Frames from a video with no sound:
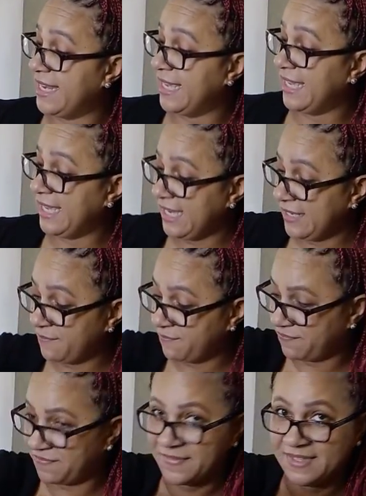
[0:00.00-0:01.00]
need
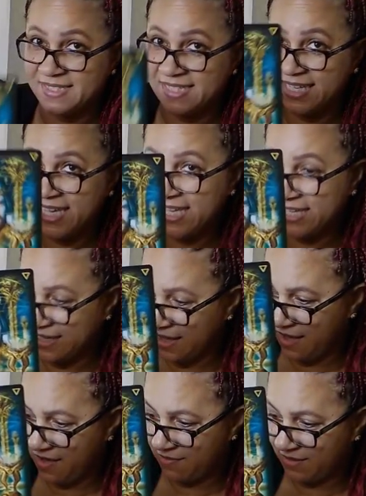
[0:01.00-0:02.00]
is a King of
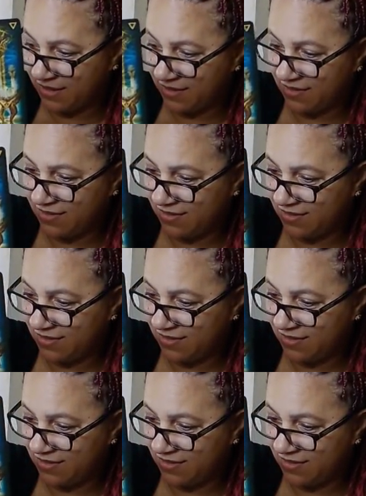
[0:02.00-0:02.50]
Cups.